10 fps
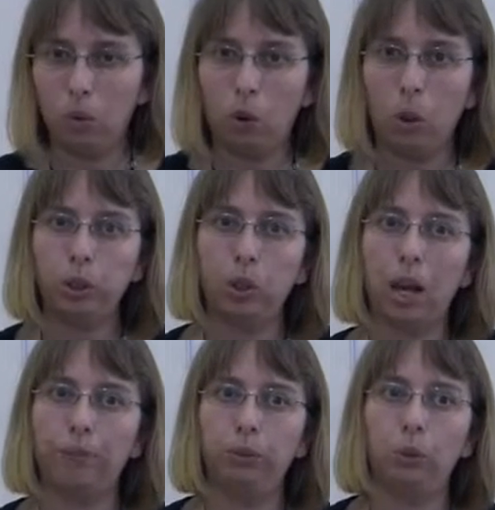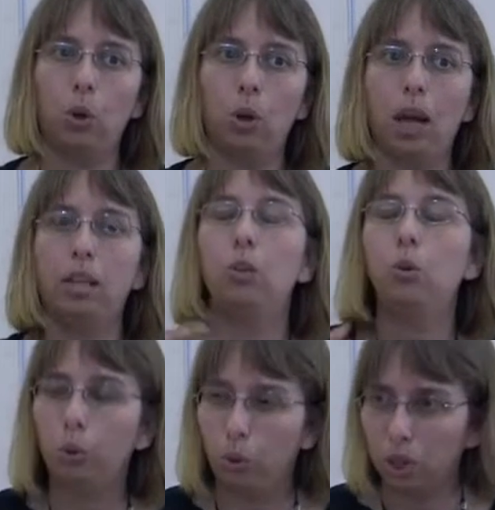you will also have to talk
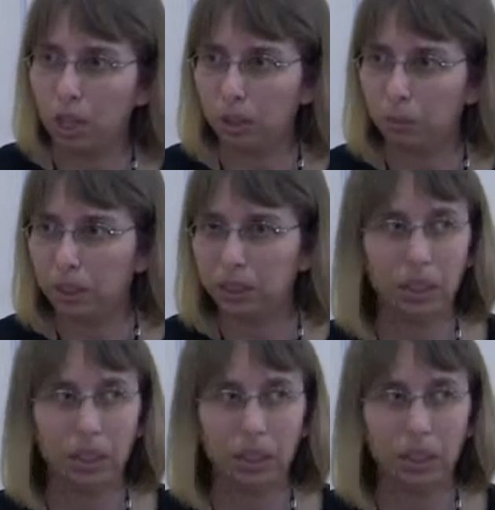anew to your customers